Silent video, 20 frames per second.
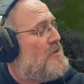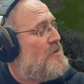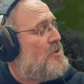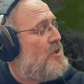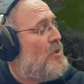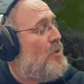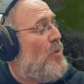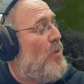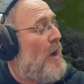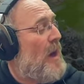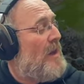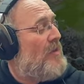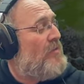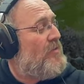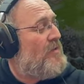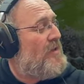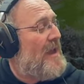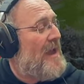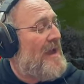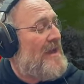
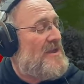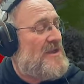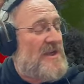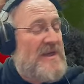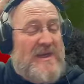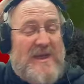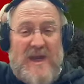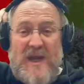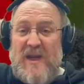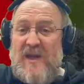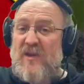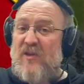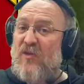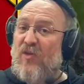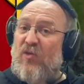280 yen,